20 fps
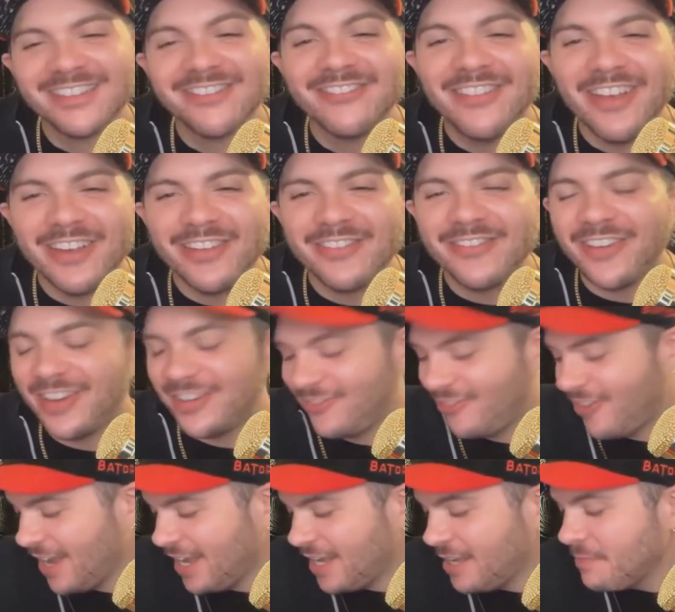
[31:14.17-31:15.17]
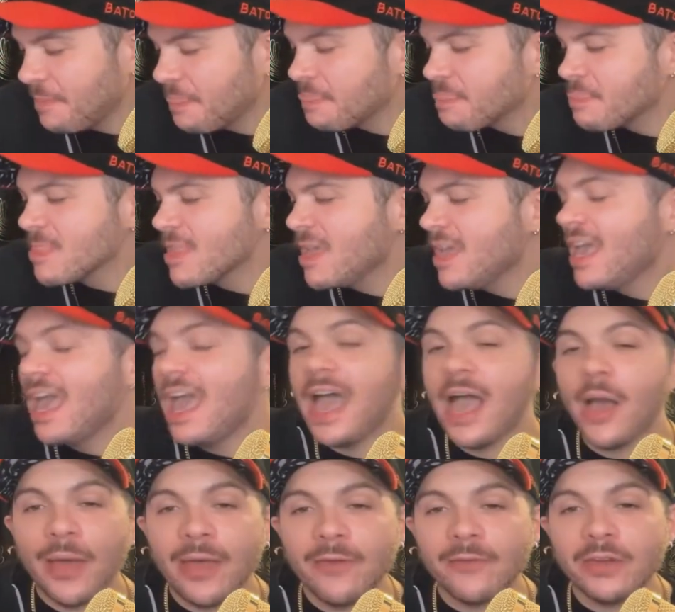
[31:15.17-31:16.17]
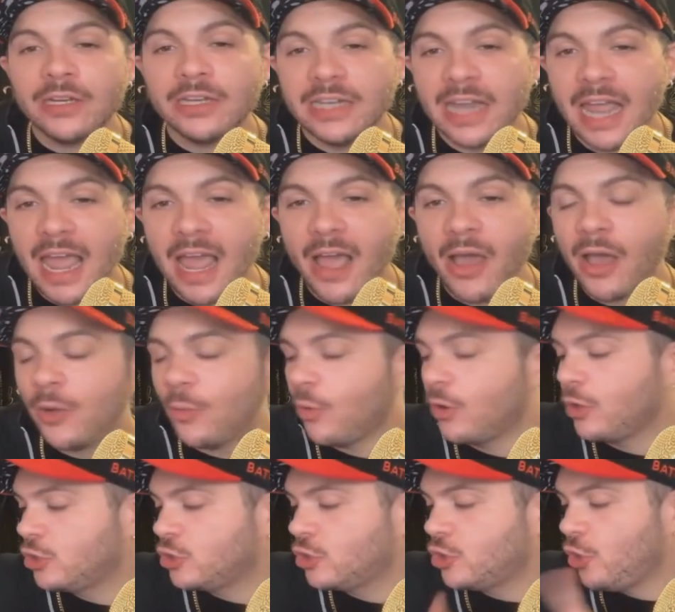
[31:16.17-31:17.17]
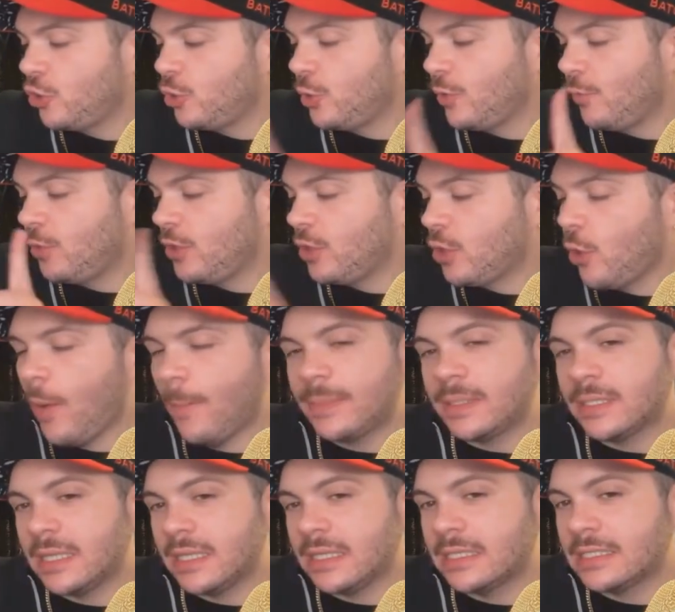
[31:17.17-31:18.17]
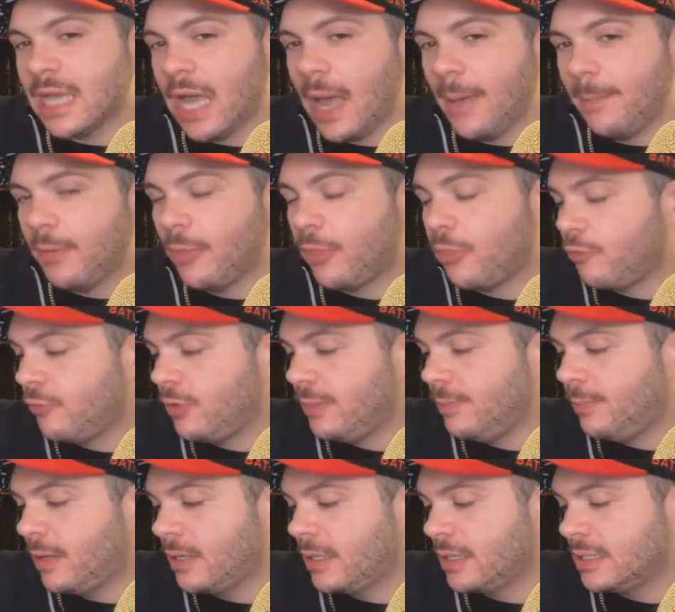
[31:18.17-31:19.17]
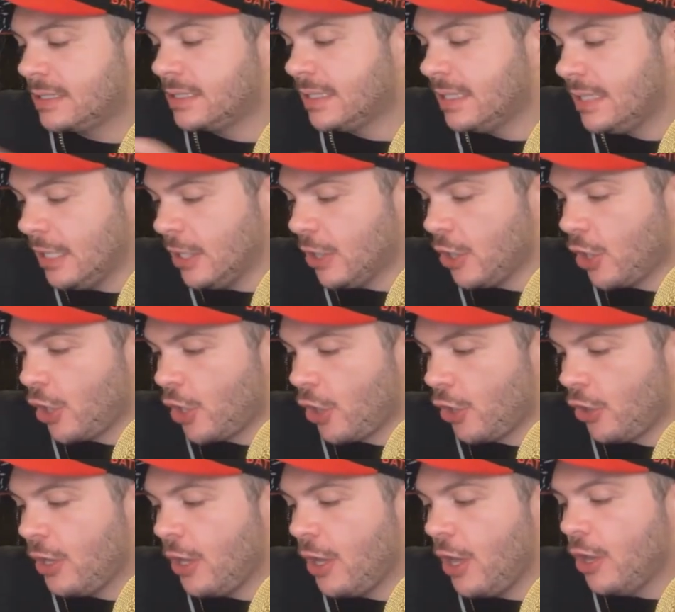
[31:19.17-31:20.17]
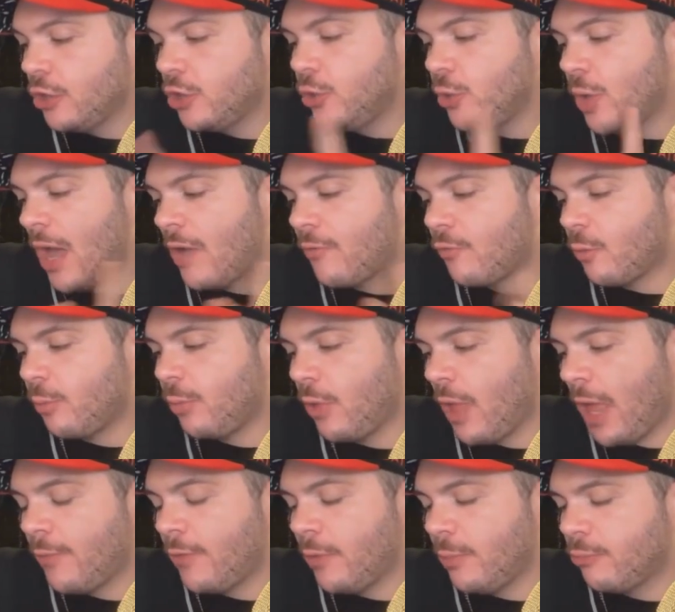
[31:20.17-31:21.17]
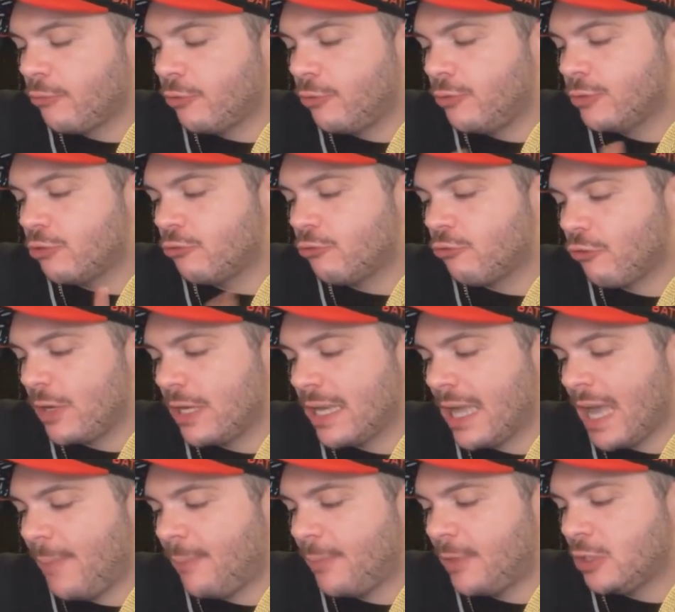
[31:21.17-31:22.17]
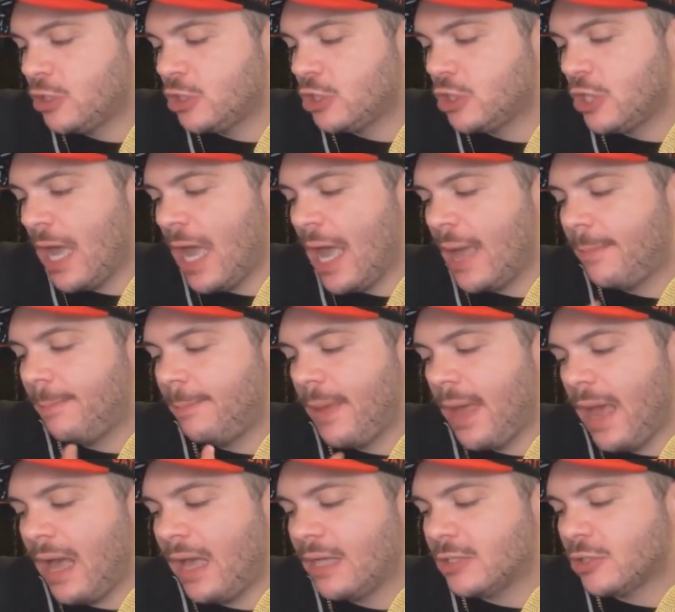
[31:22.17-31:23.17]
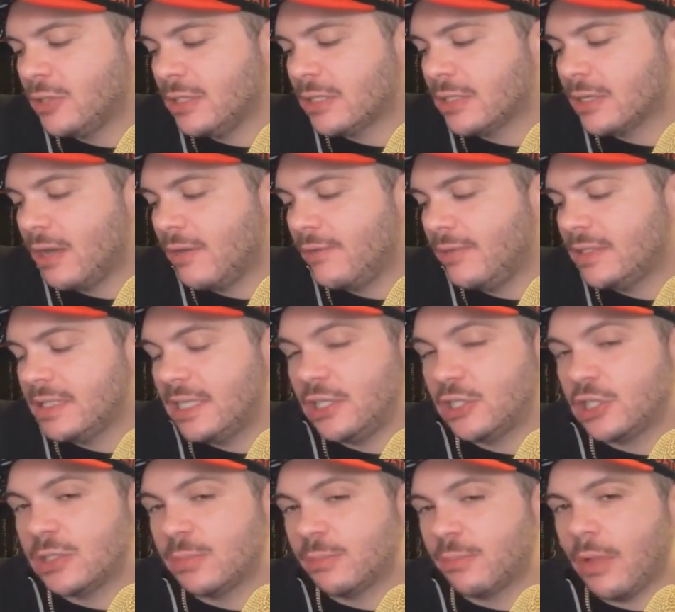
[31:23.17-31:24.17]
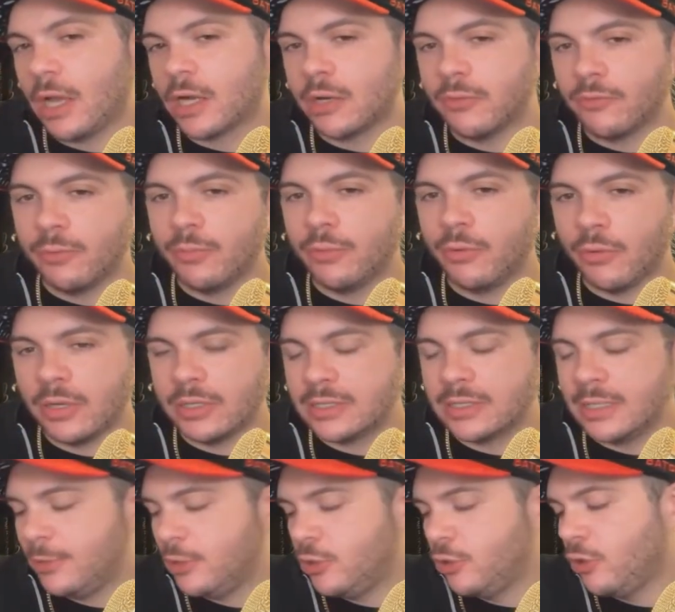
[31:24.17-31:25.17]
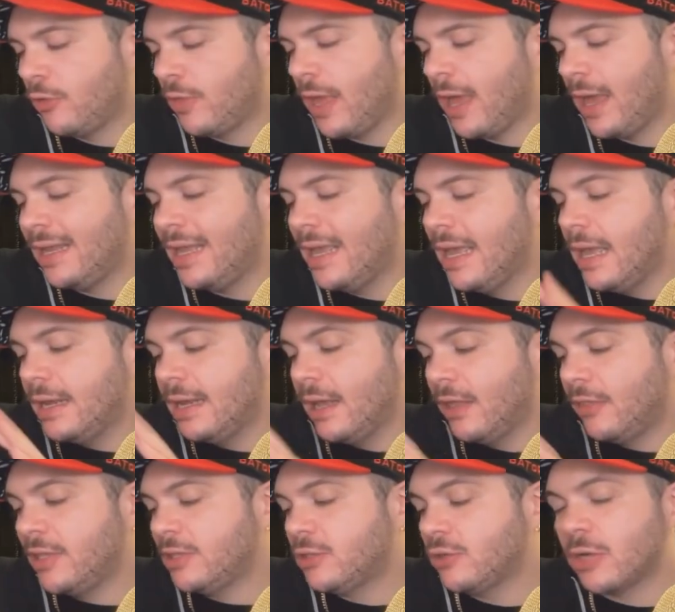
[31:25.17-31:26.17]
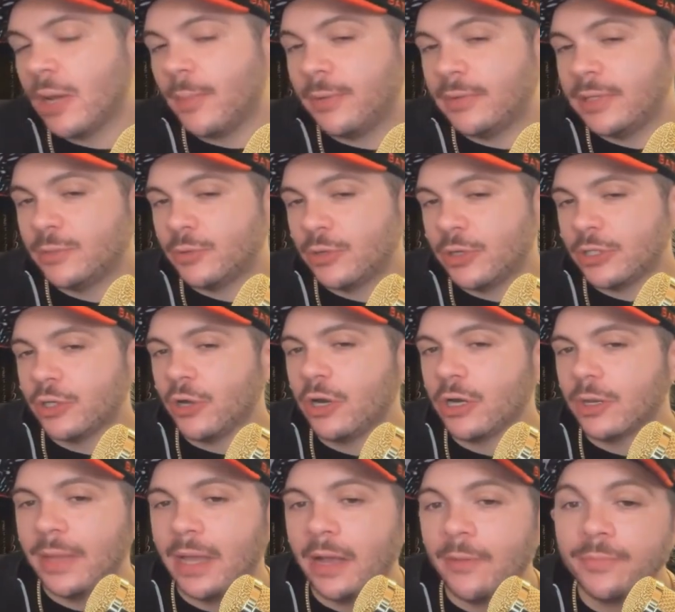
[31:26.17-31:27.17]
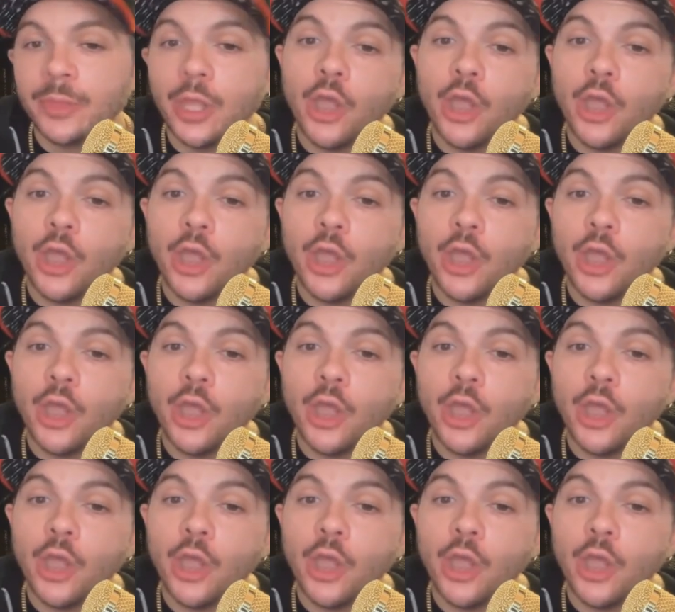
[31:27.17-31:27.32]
very fun, right? However, now I want to show you, if we go up to the top three buttons here, you have reply with Bruce, recap this chat, pass on this conversations, block and report, saying you know that. Now, these are a couple of things we're going to talk about.